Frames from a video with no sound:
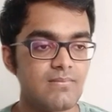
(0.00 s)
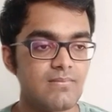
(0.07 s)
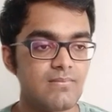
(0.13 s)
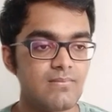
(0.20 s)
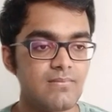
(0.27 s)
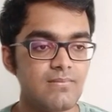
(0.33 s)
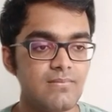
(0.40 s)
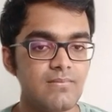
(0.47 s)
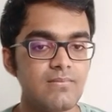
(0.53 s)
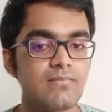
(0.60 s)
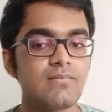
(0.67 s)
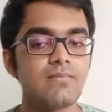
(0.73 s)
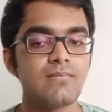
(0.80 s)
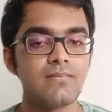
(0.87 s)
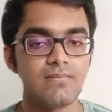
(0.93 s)

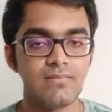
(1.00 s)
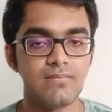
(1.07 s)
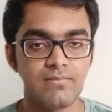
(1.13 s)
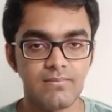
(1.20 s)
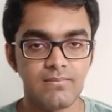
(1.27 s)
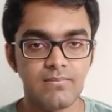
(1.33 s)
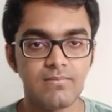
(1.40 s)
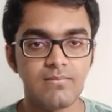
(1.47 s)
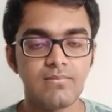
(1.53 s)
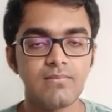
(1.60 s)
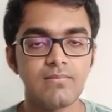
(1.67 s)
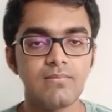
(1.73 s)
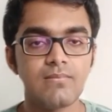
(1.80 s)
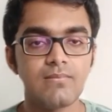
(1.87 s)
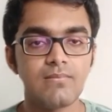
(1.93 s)

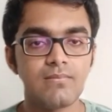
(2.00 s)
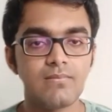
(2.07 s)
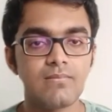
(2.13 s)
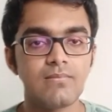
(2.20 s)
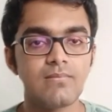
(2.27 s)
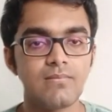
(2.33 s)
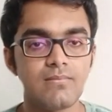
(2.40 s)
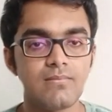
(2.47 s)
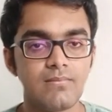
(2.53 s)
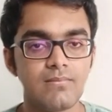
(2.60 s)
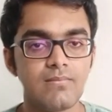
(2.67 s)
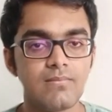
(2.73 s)
(silent)